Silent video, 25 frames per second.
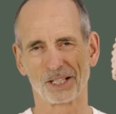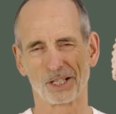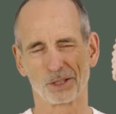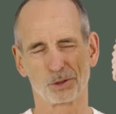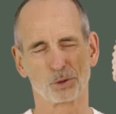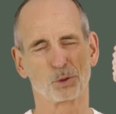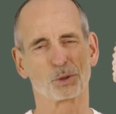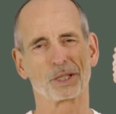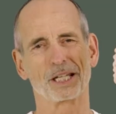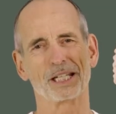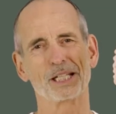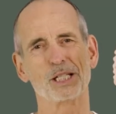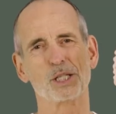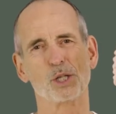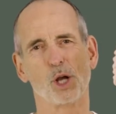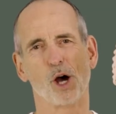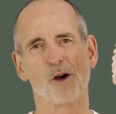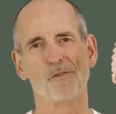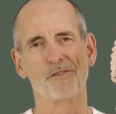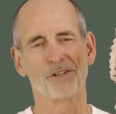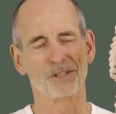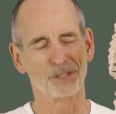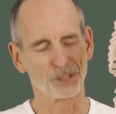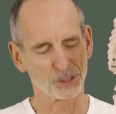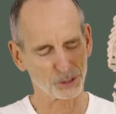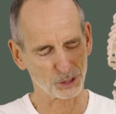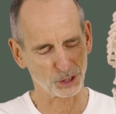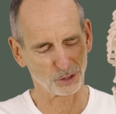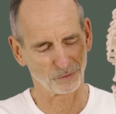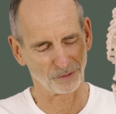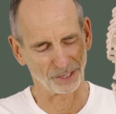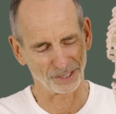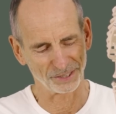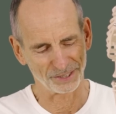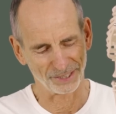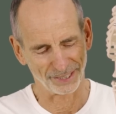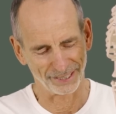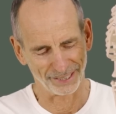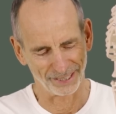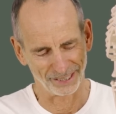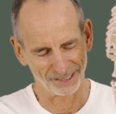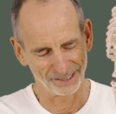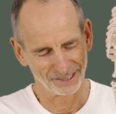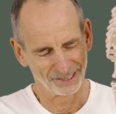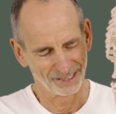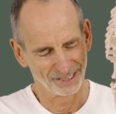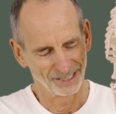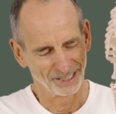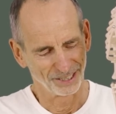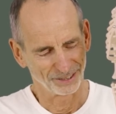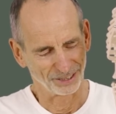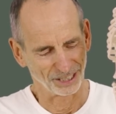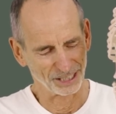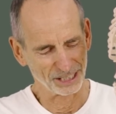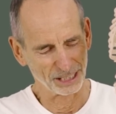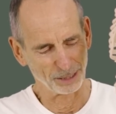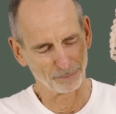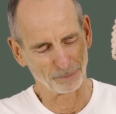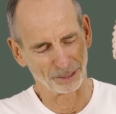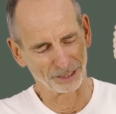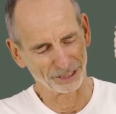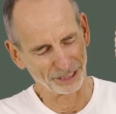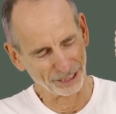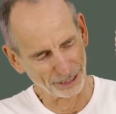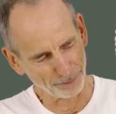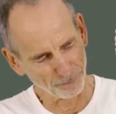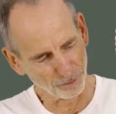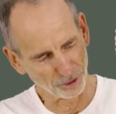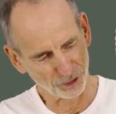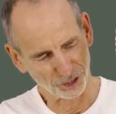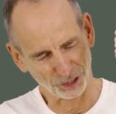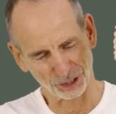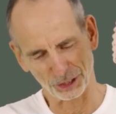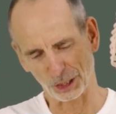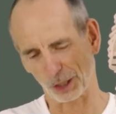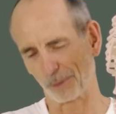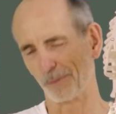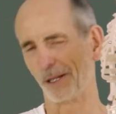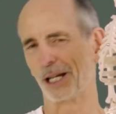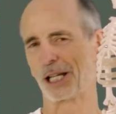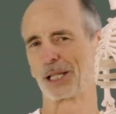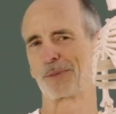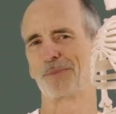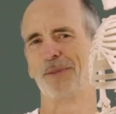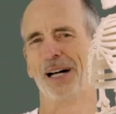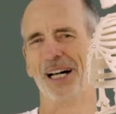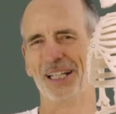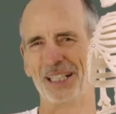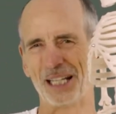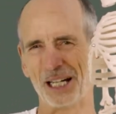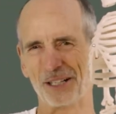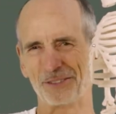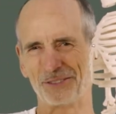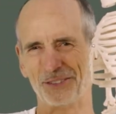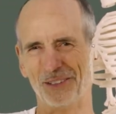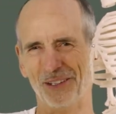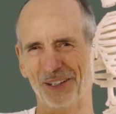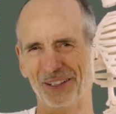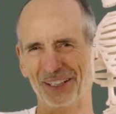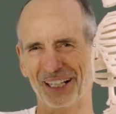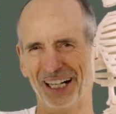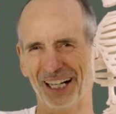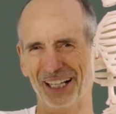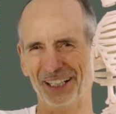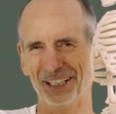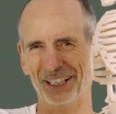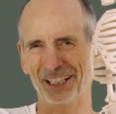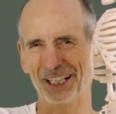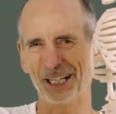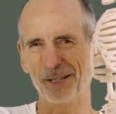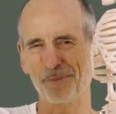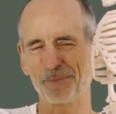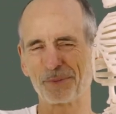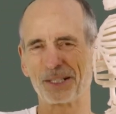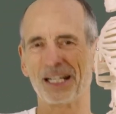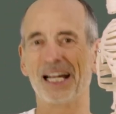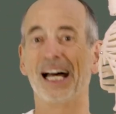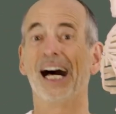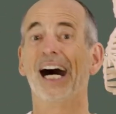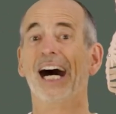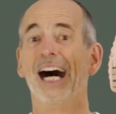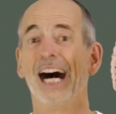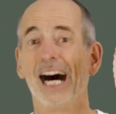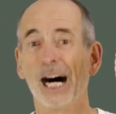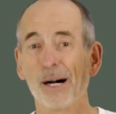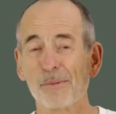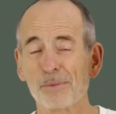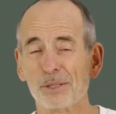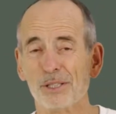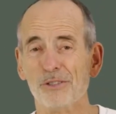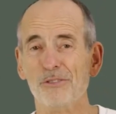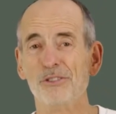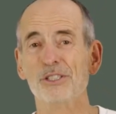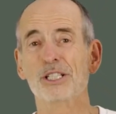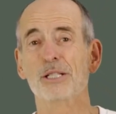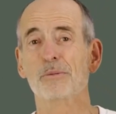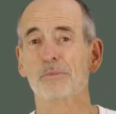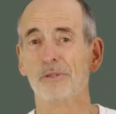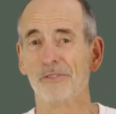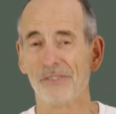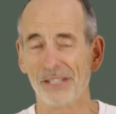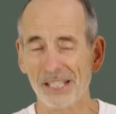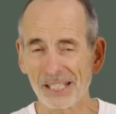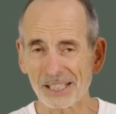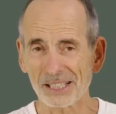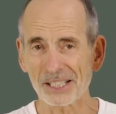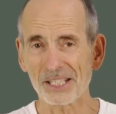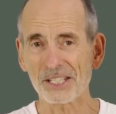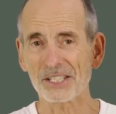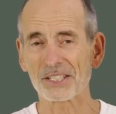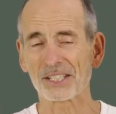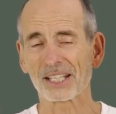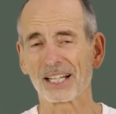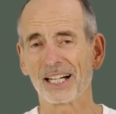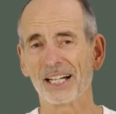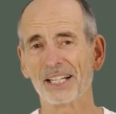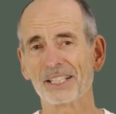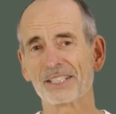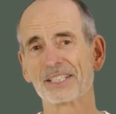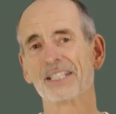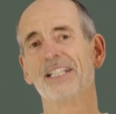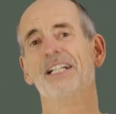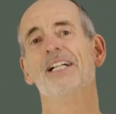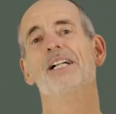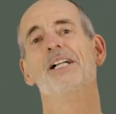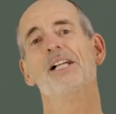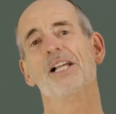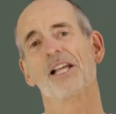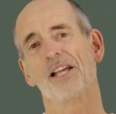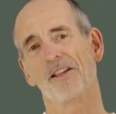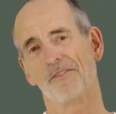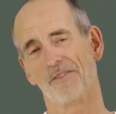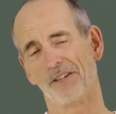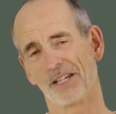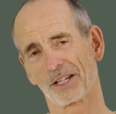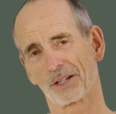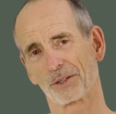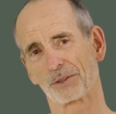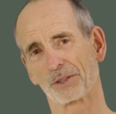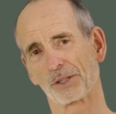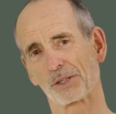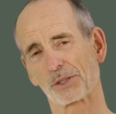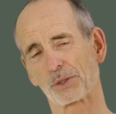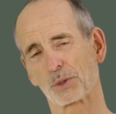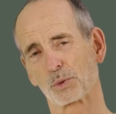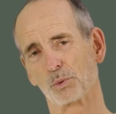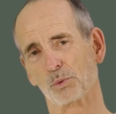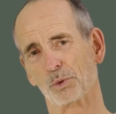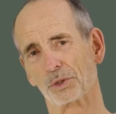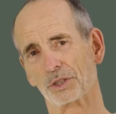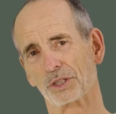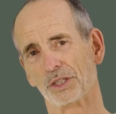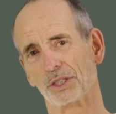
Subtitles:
Typically, runners don't lift their leg forward with each and every step, but doing so regularly would certainly be beneficial in aiding to their flexibility over time.